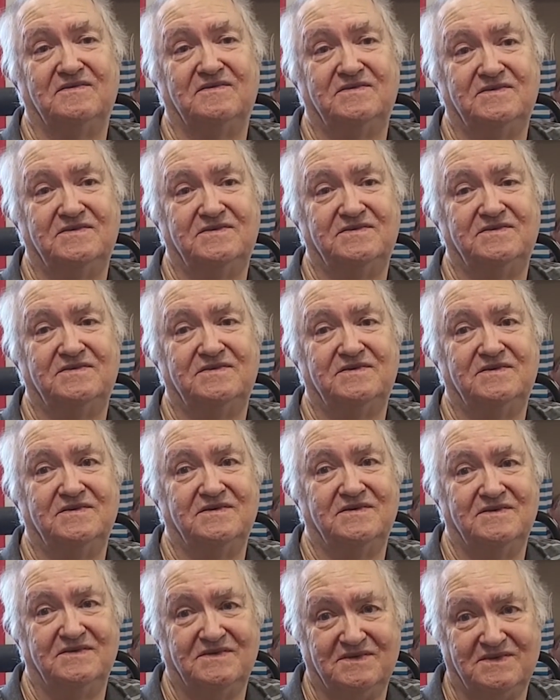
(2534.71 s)
I
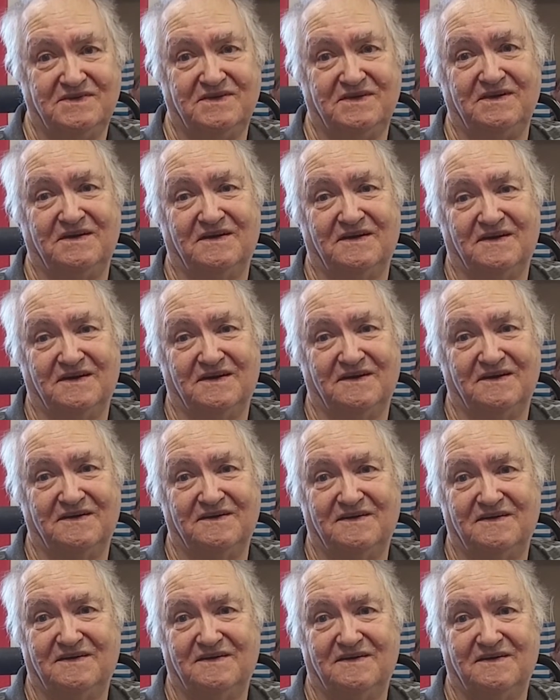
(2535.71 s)
imagine. Yeah. Were
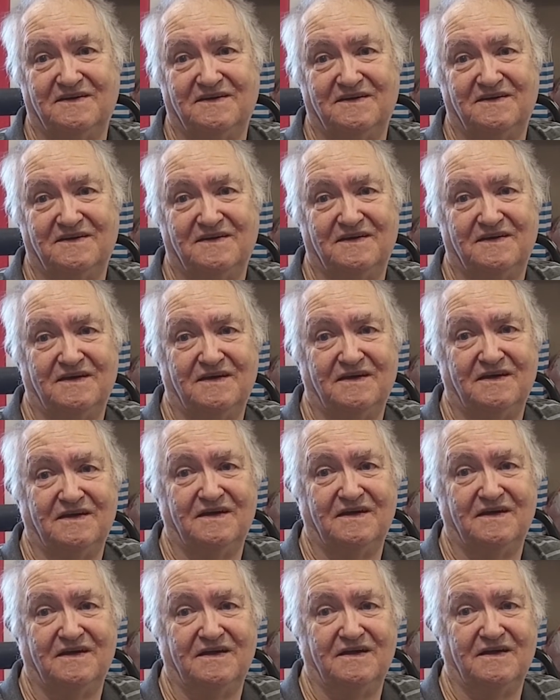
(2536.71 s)
you able to out
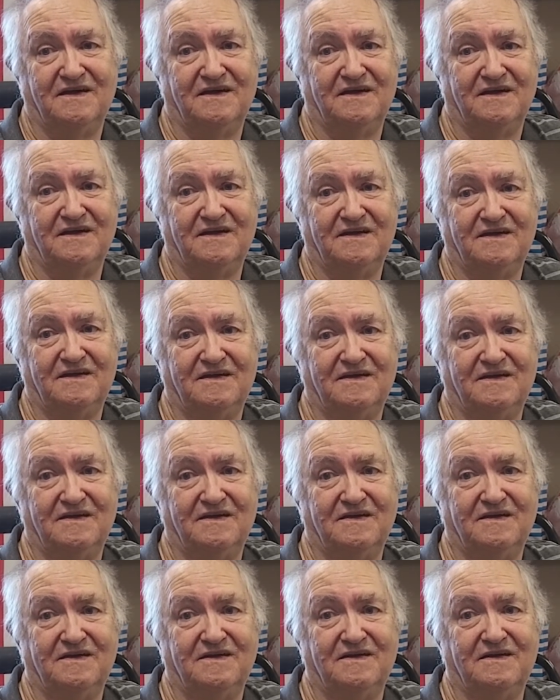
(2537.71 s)
process at Fort Lewis pretty
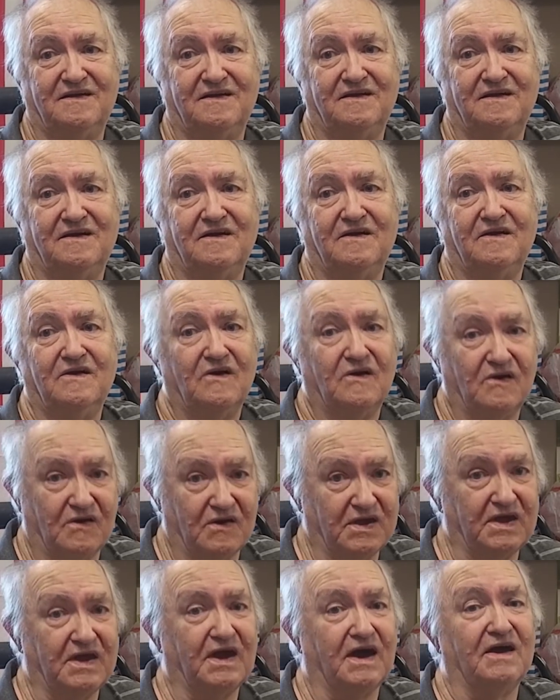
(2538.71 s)
quickly? Well,
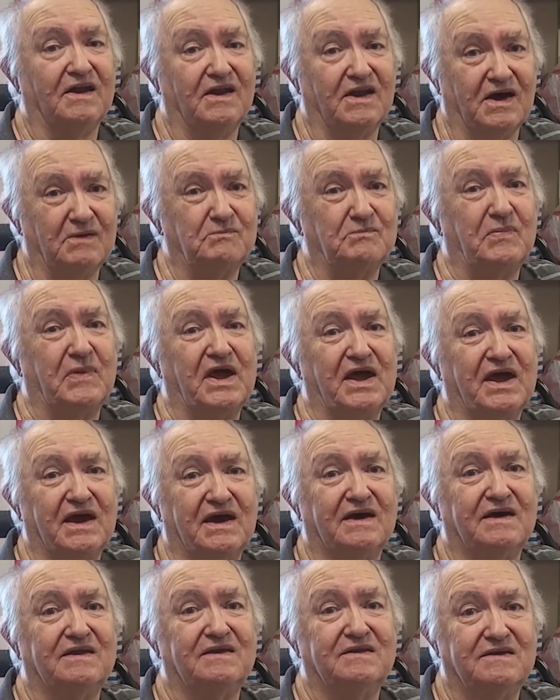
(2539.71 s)
yeah, not
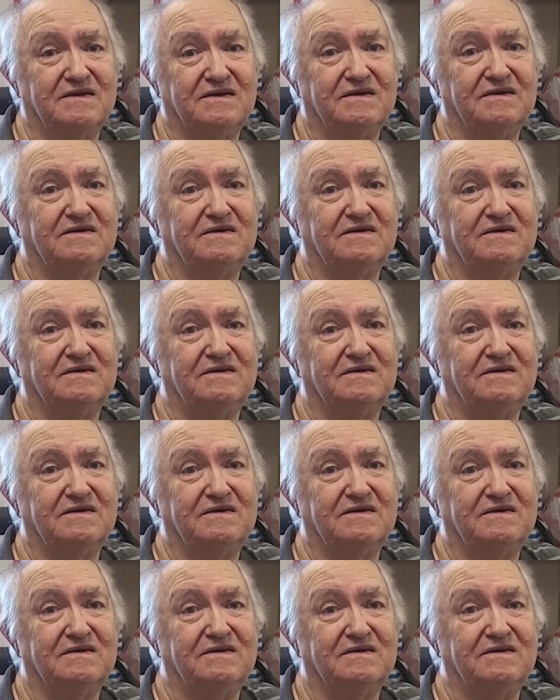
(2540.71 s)
bad.